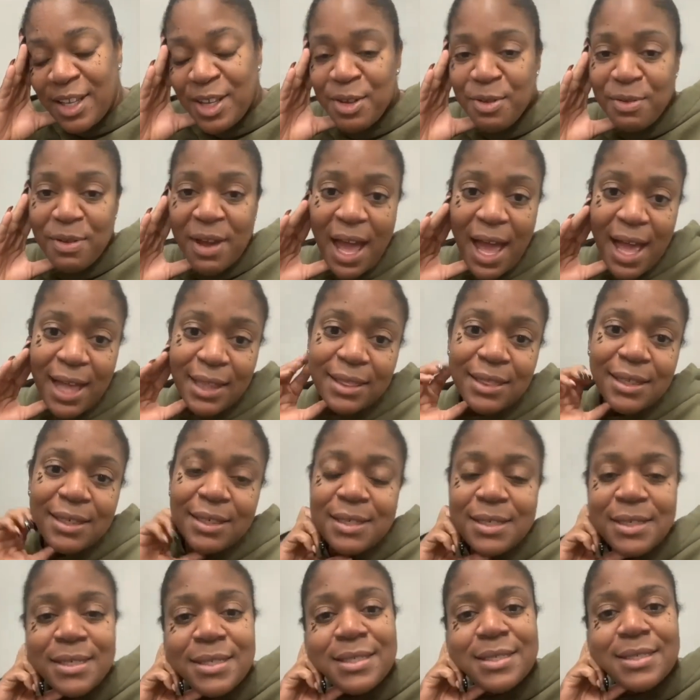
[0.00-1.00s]
You got
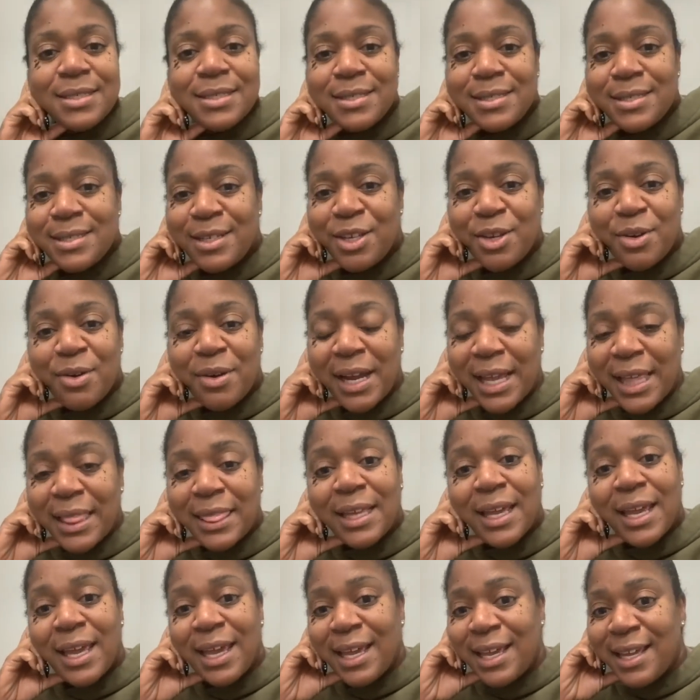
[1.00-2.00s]
this. You are
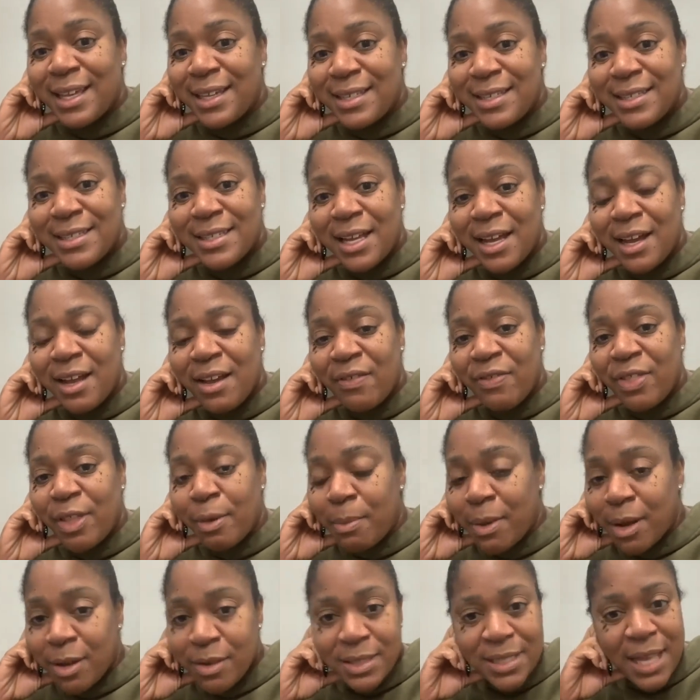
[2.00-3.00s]
in the hands of
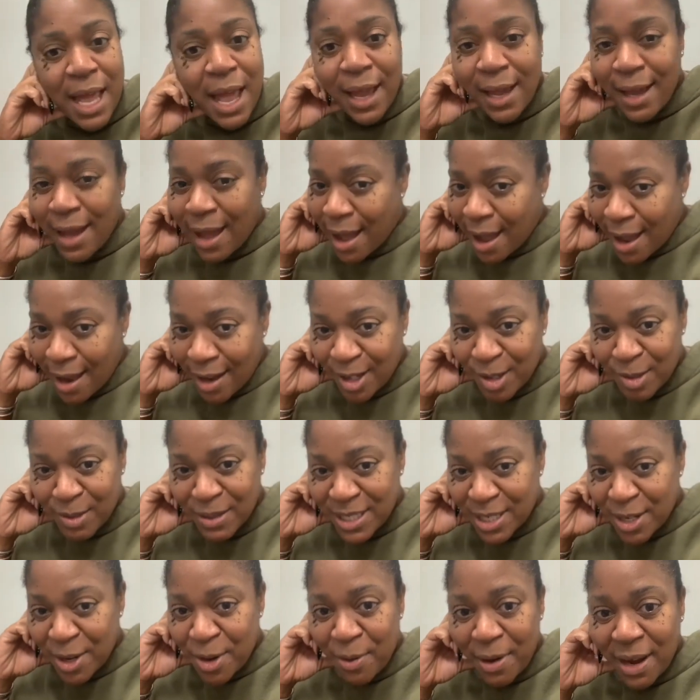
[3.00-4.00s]
the Most High God, who
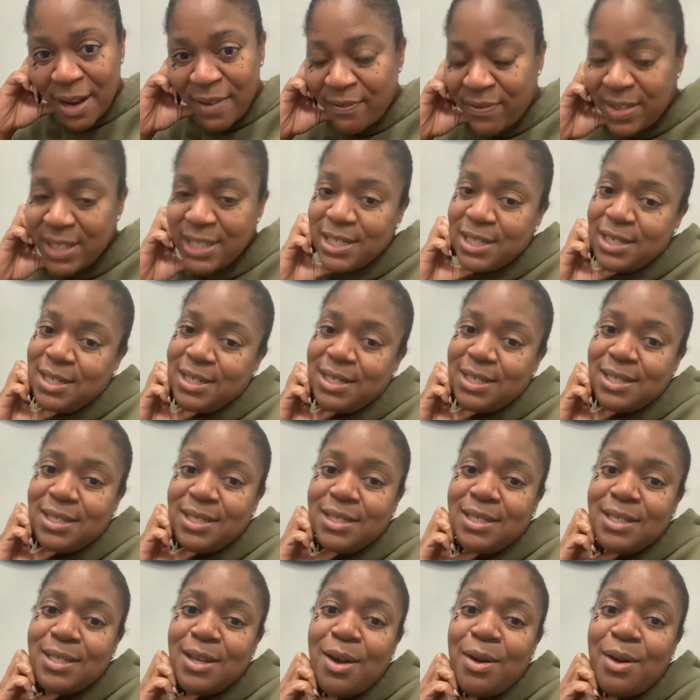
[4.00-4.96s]
is a great physician.